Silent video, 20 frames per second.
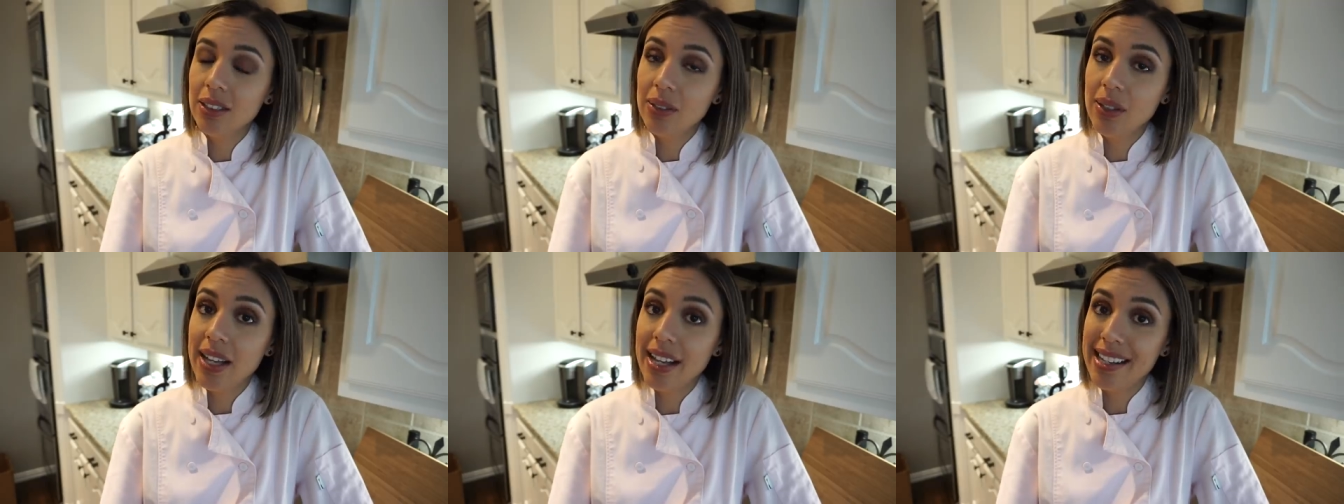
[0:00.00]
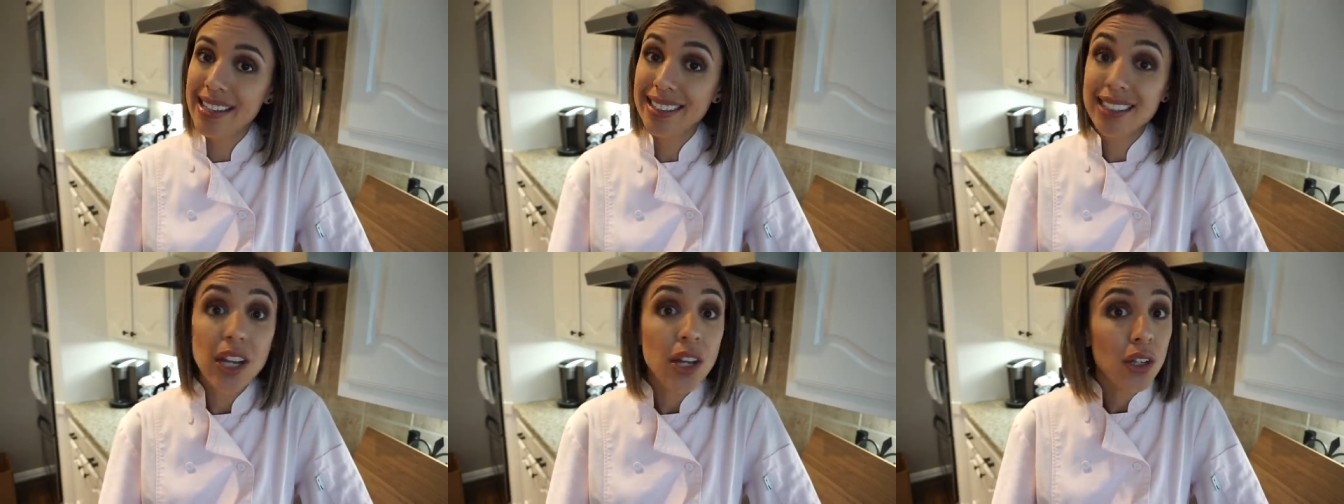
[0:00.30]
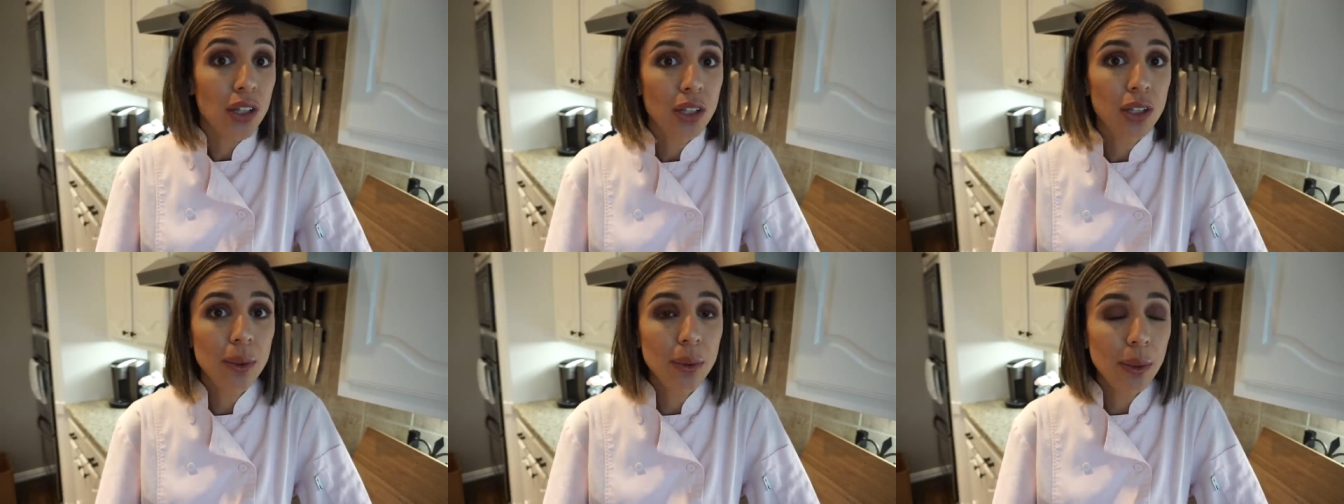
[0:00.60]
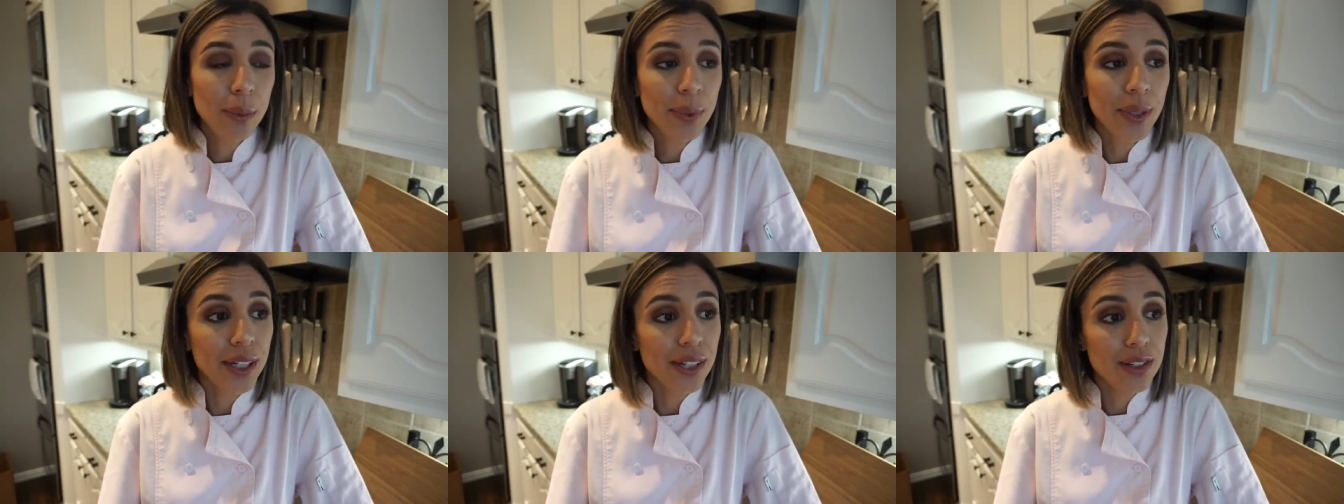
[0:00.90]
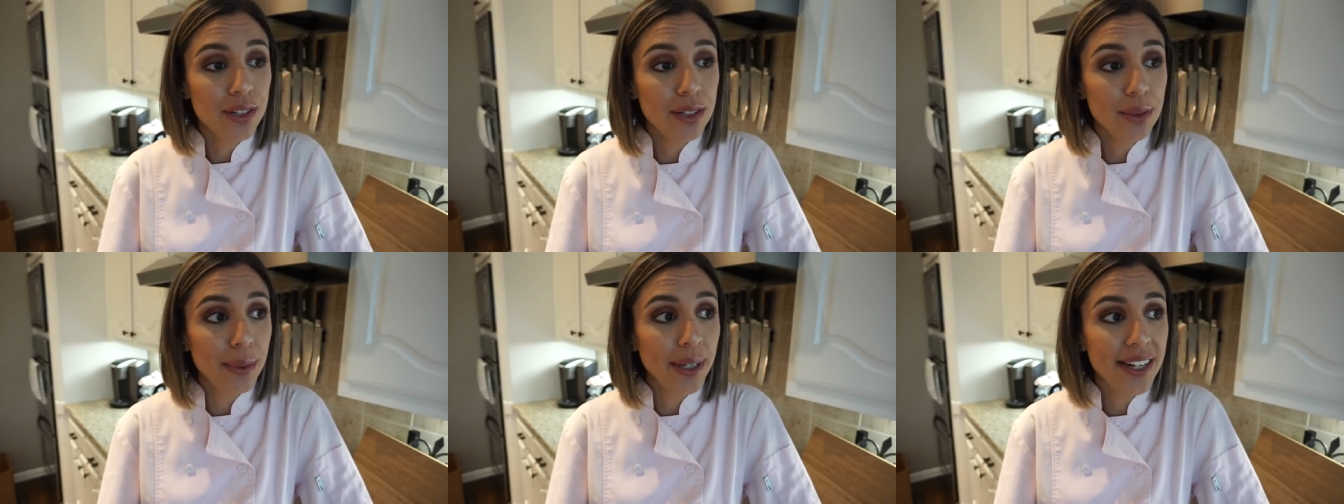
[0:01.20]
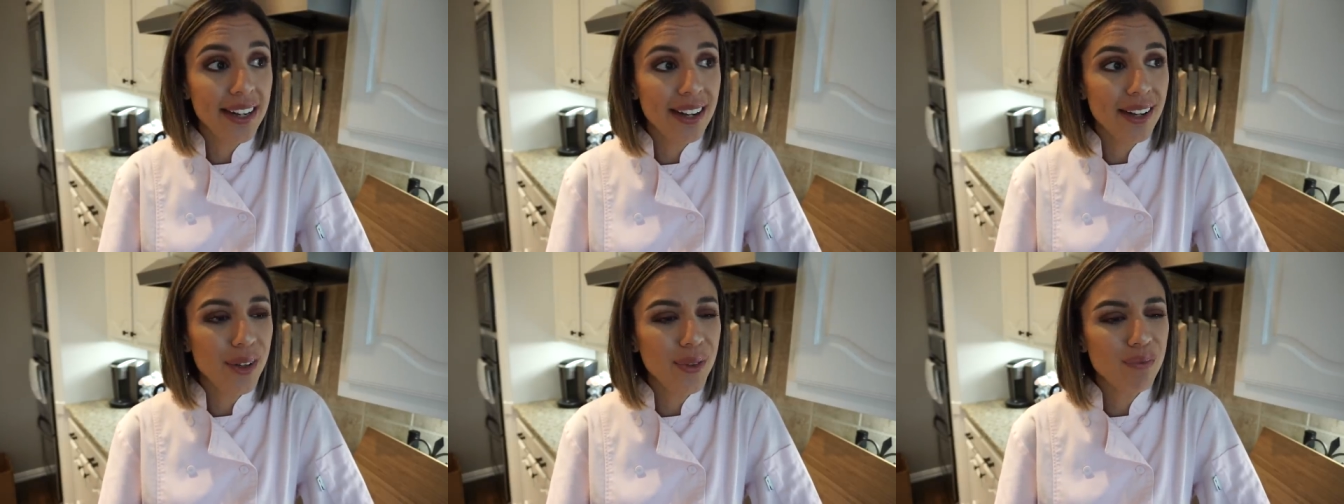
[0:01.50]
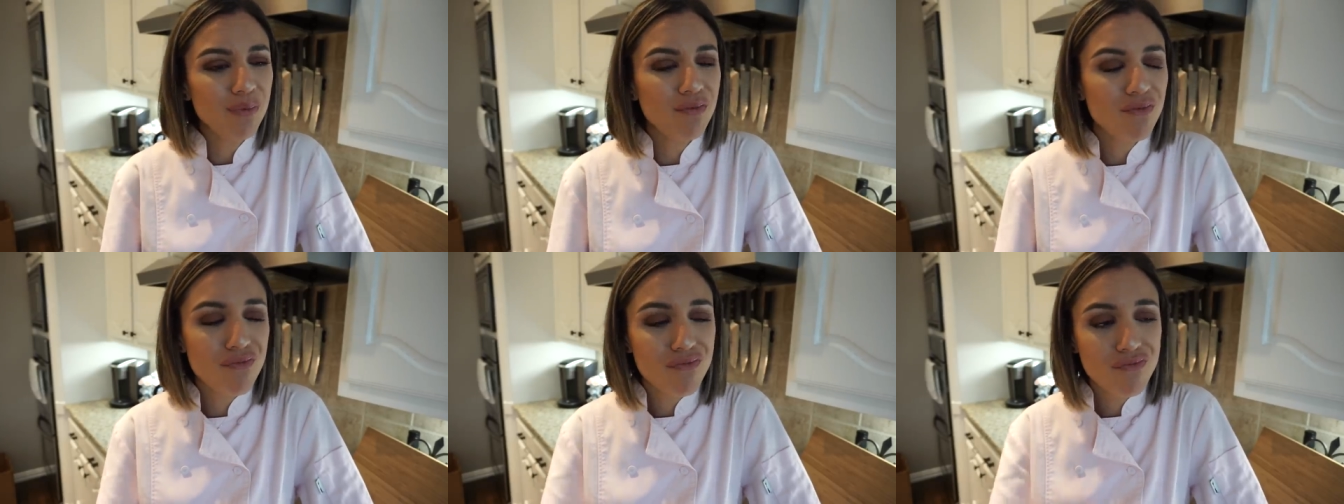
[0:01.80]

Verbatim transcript: you guys. You know what we're gonna do right now?